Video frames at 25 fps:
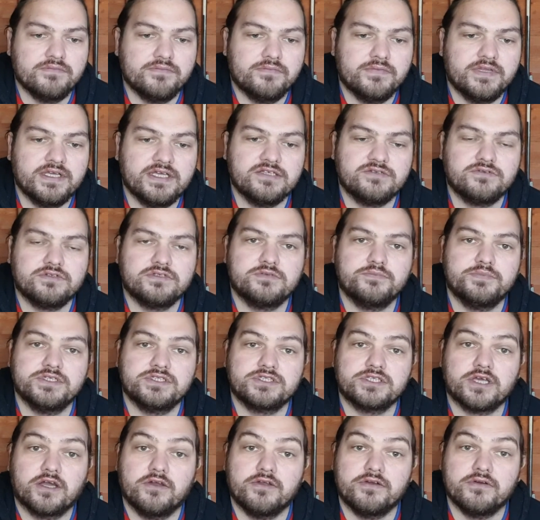these could be
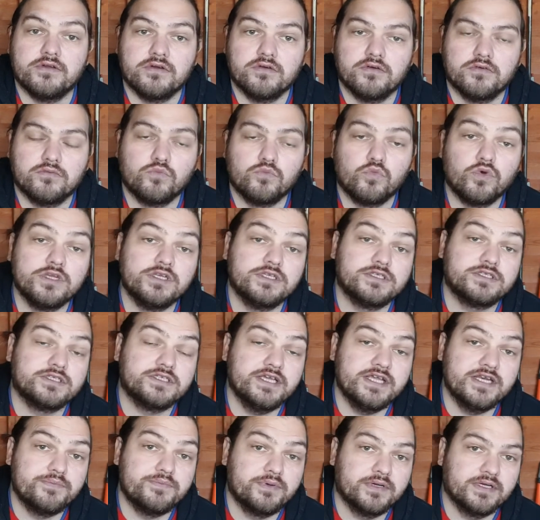sown one
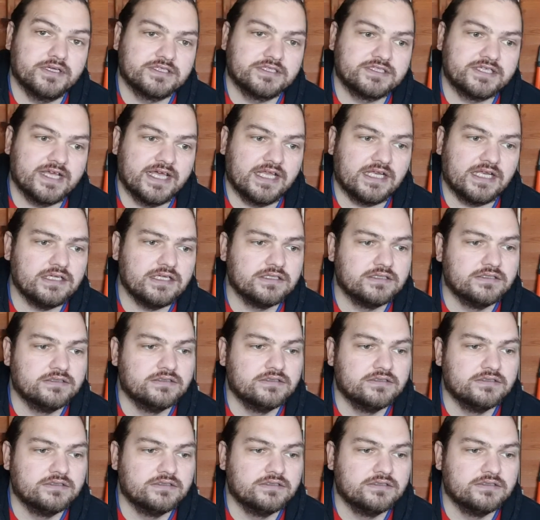seed per cell.